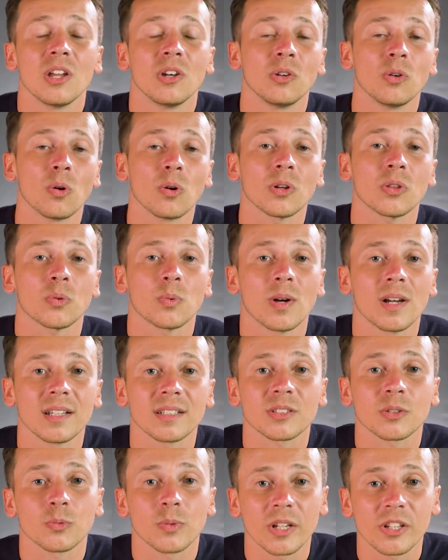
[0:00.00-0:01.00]

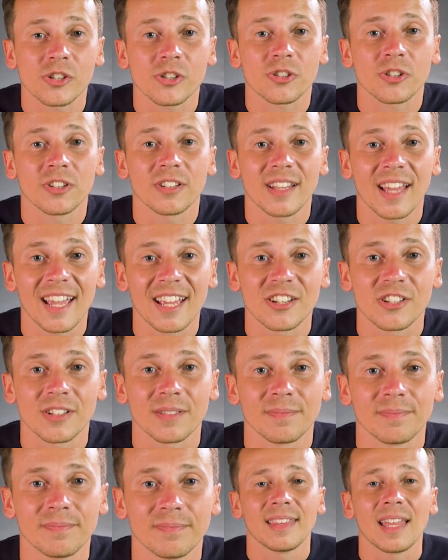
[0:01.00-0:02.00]
Northwest Registered
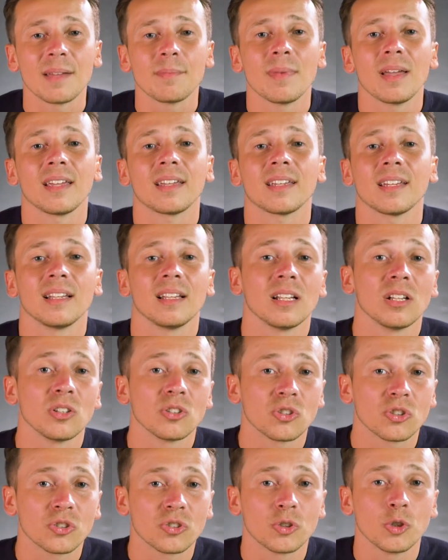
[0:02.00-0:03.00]
Agent. They make it
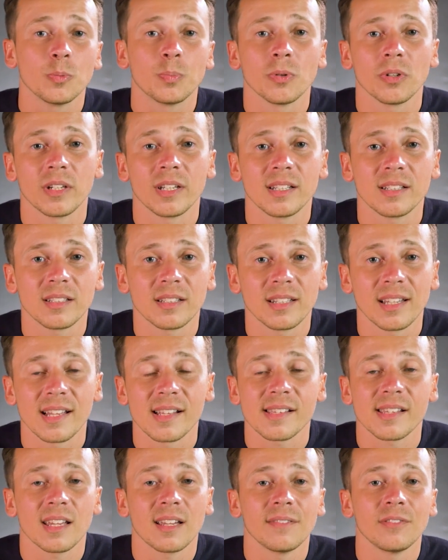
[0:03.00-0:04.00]
super easy
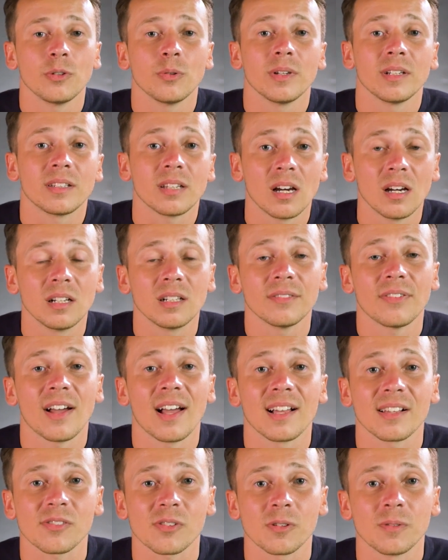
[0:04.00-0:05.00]
and save you a ton of
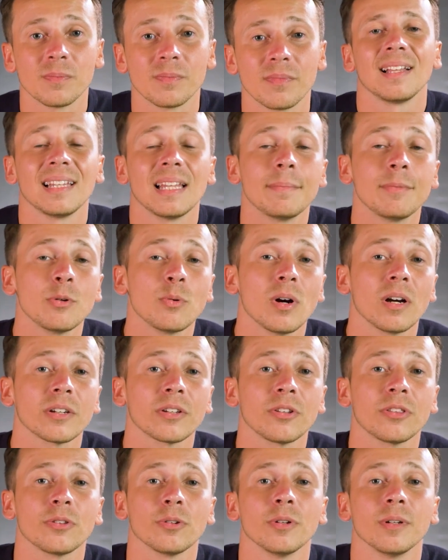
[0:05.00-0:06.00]
hassle. Let me walk
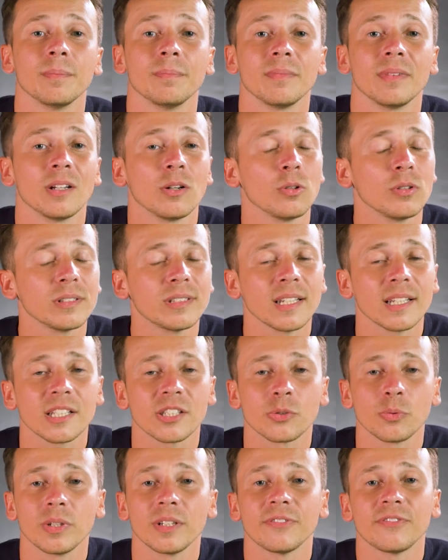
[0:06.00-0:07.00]
you through it. It only takes
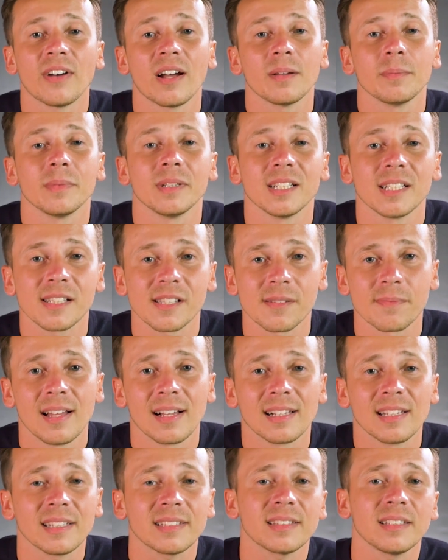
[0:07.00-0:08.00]
3 to 5 minutes.
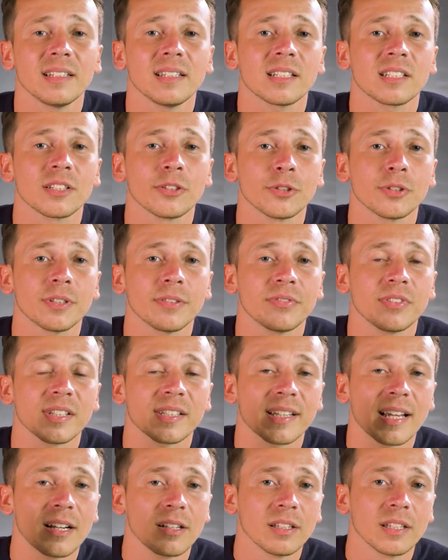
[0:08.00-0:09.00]
Click the exclusive
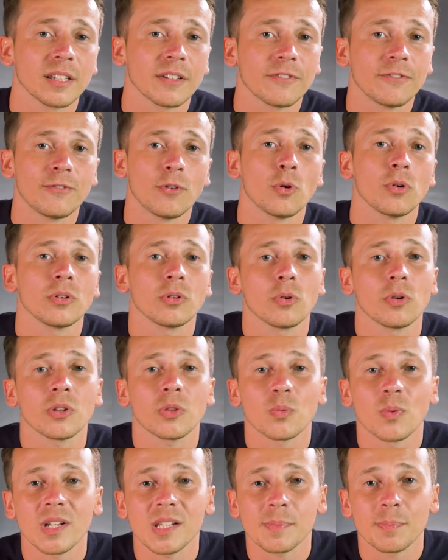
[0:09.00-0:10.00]
discount link for
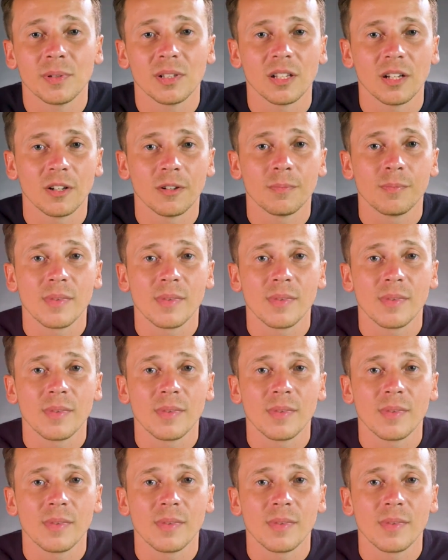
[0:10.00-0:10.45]
Northwest below.